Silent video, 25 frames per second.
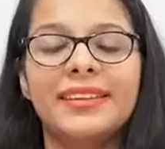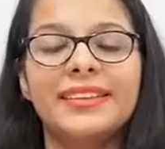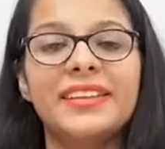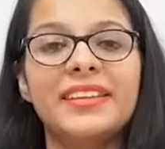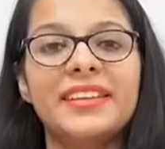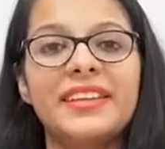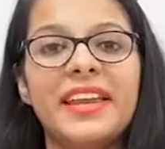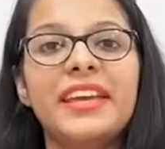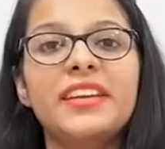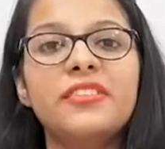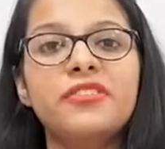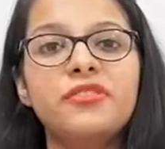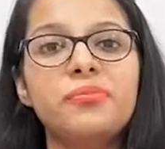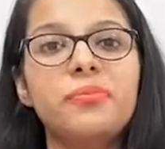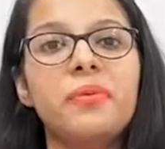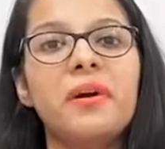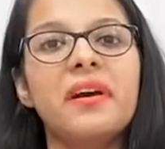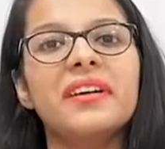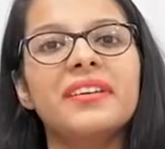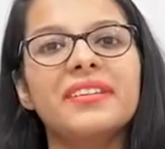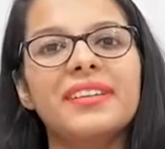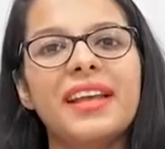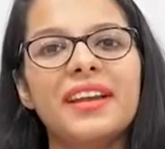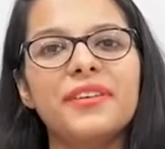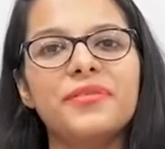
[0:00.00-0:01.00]
The next
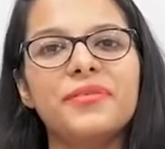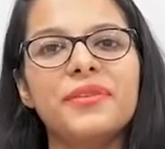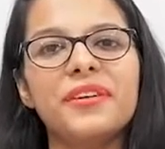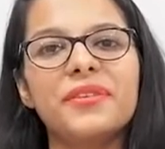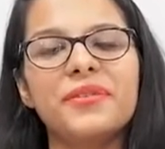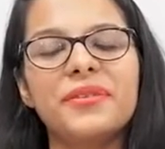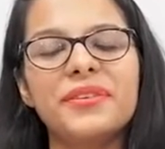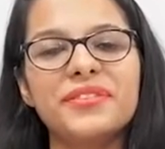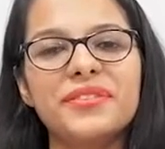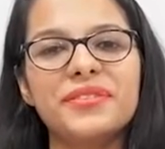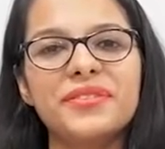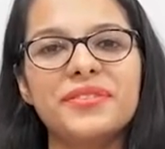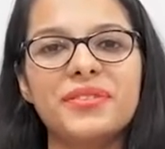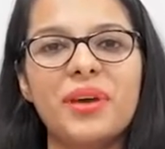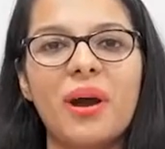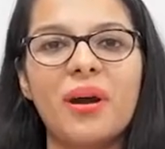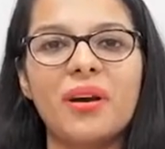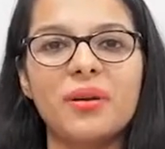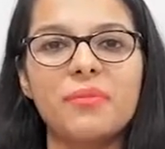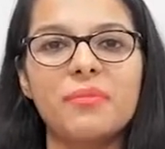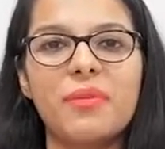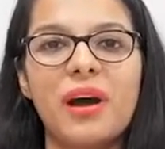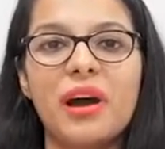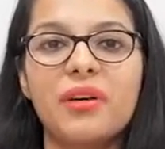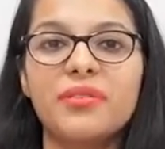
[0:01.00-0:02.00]
work that we are going to
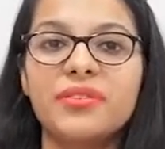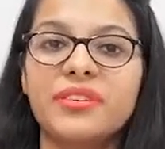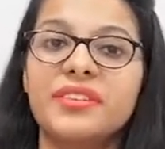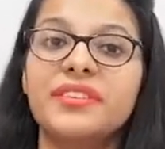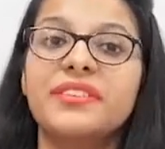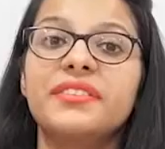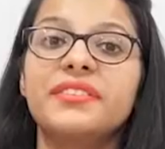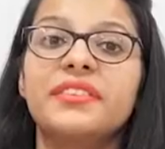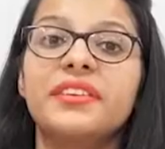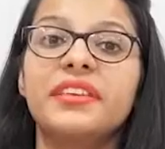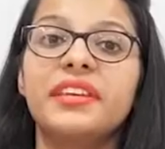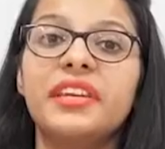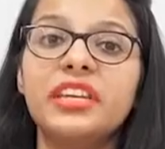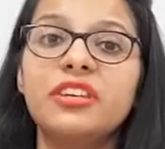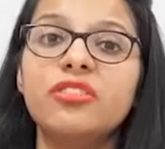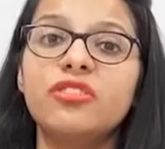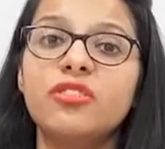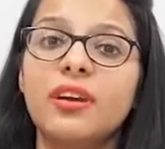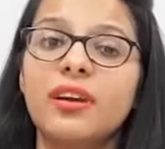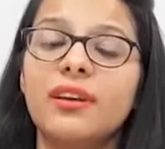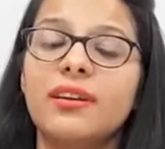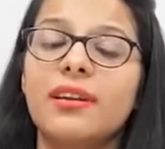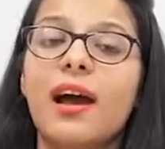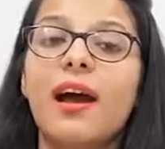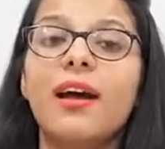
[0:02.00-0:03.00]
talk about is
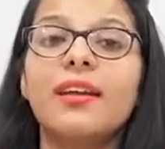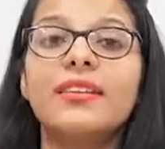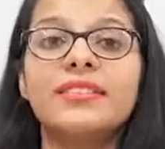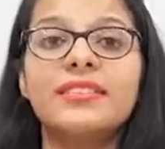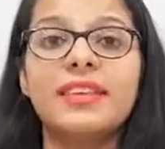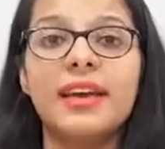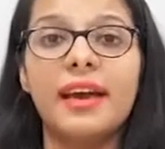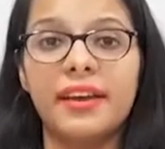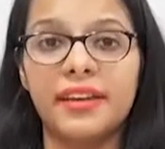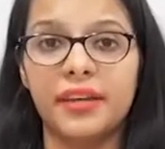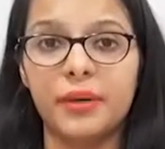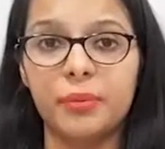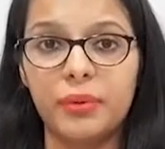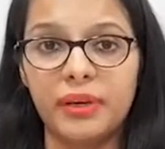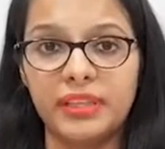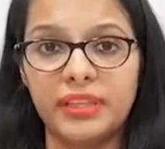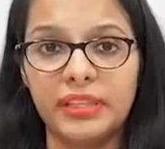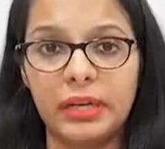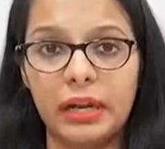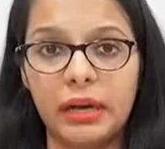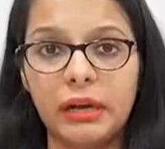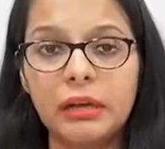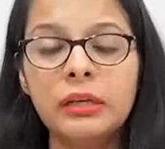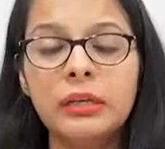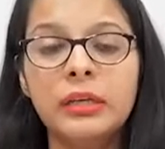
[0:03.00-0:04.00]
Girish Karnad's
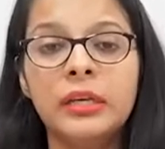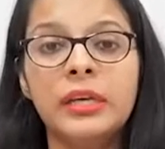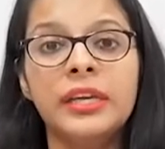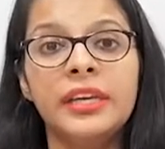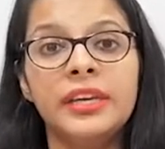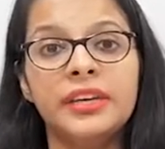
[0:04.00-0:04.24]
Hayavadana.